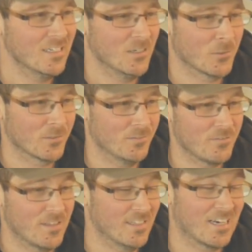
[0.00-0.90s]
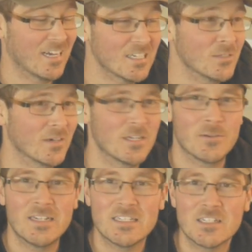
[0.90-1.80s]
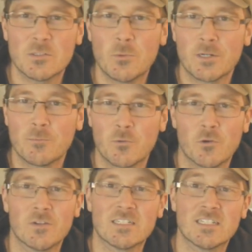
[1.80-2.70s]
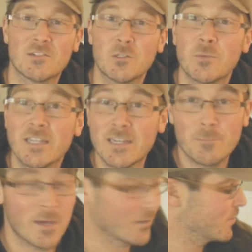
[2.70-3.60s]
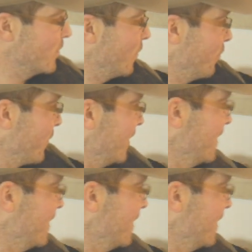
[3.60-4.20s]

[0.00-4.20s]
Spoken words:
or everything that I do anyway, is just a work in progress. It's the only way you get better. So I'll